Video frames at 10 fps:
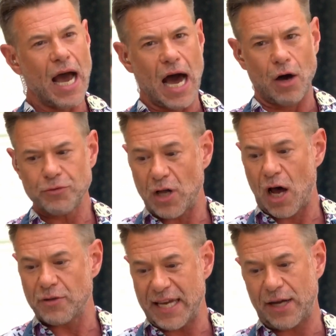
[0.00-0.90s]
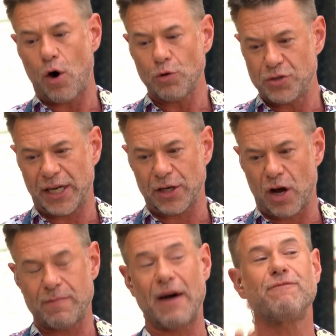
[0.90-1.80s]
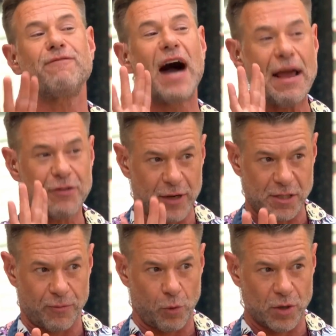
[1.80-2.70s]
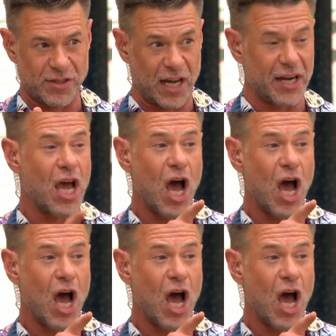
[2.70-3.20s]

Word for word: I'll, yeah. I'll take a whole chicken off about five degrees before it's done.